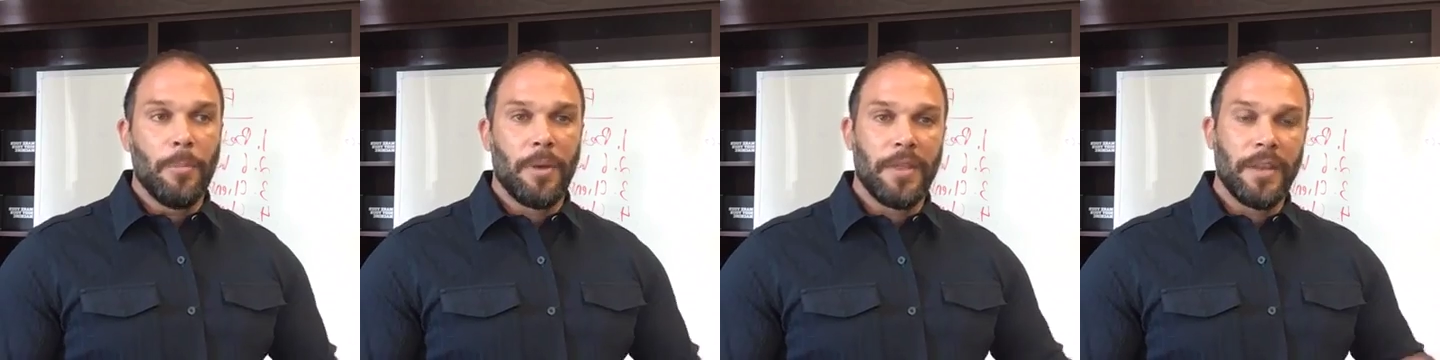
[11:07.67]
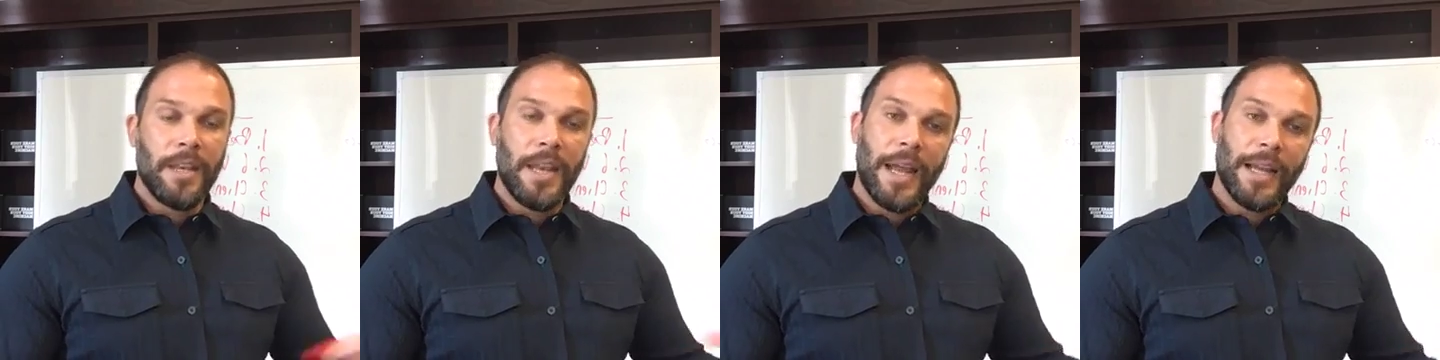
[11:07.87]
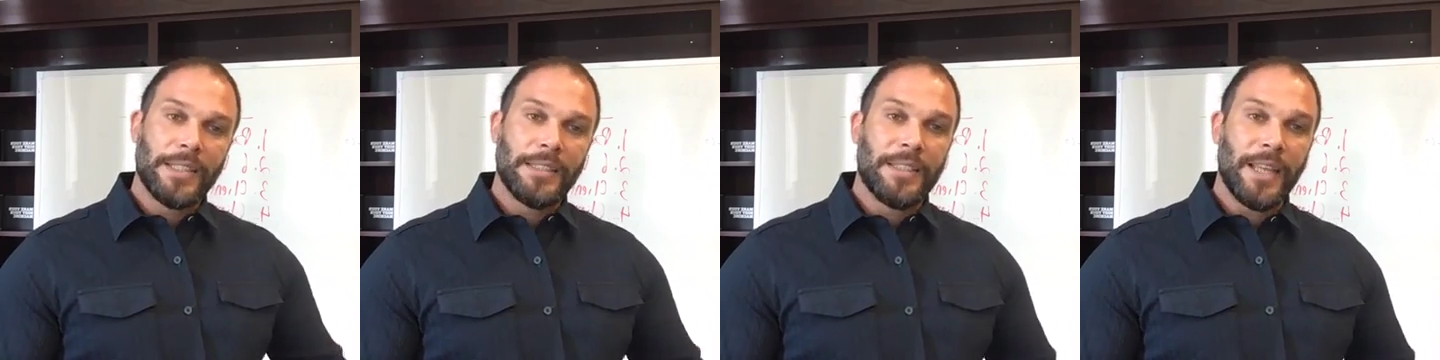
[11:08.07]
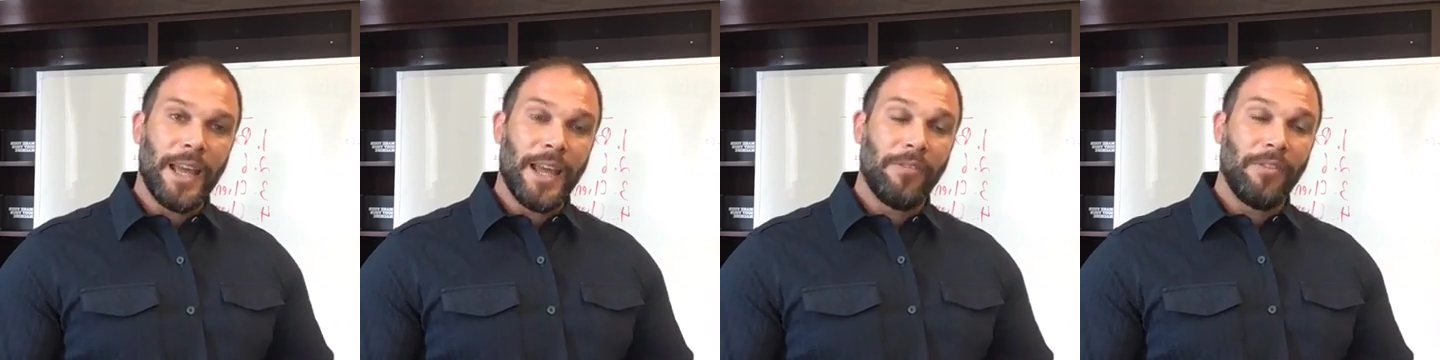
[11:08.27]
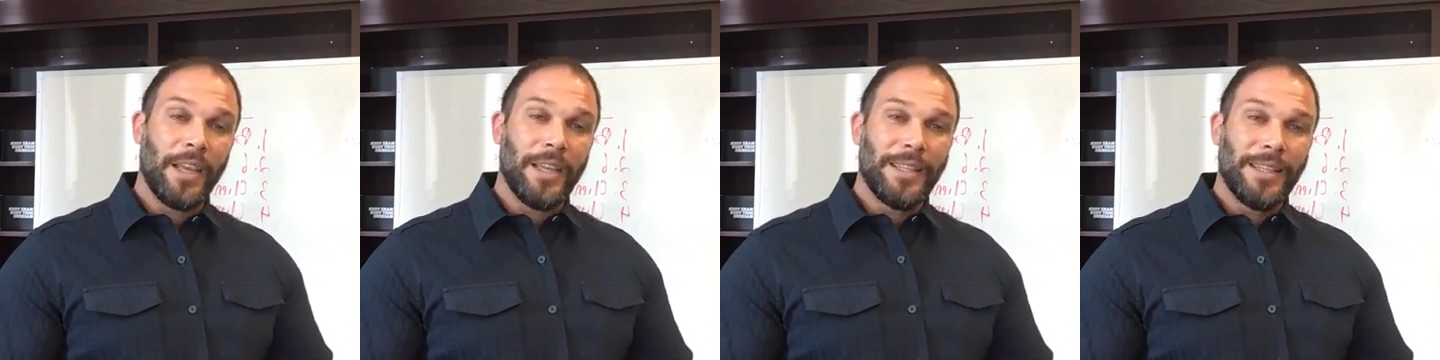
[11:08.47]
But the next day,
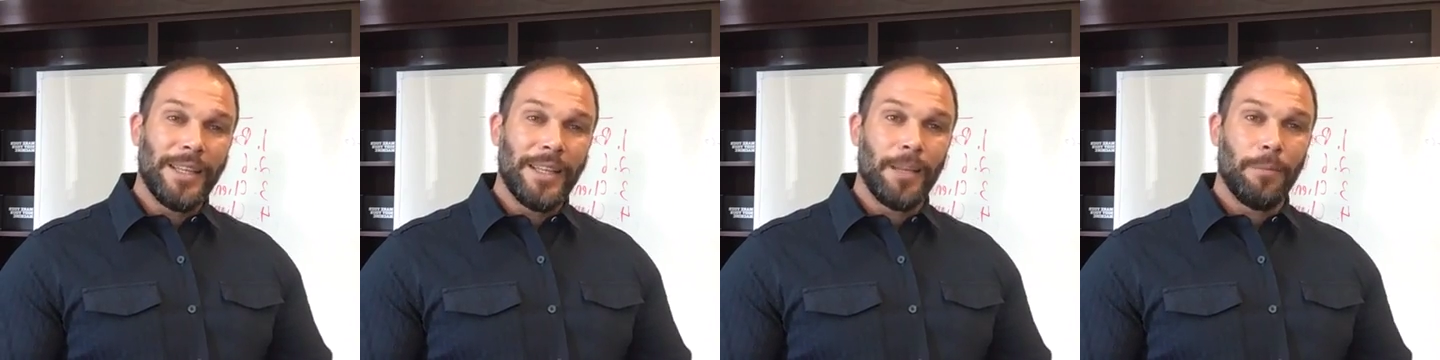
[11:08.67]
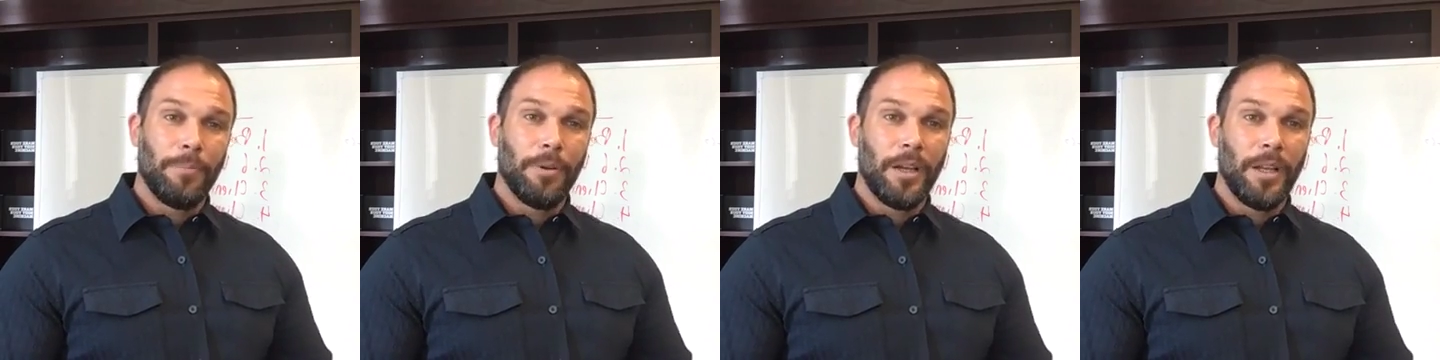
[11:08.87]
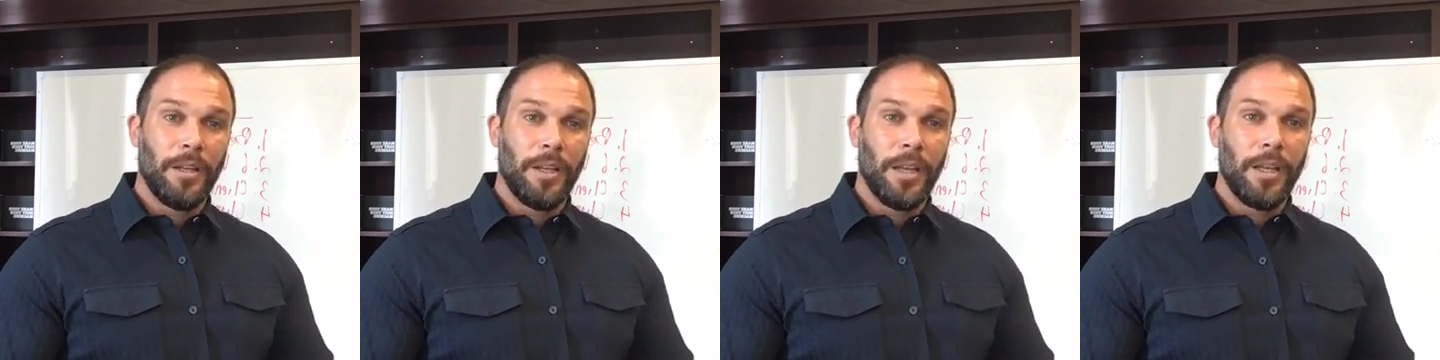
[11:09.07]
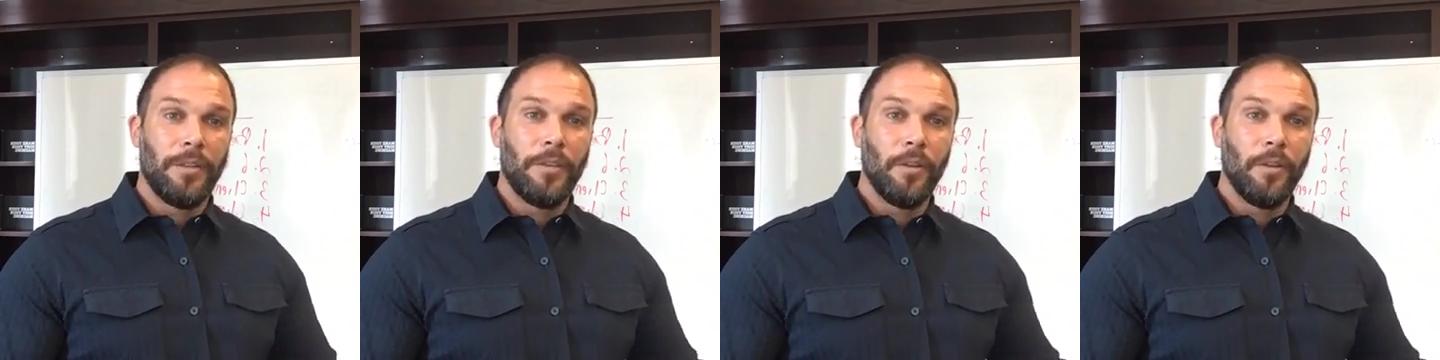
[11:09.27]
if they didn't put it in,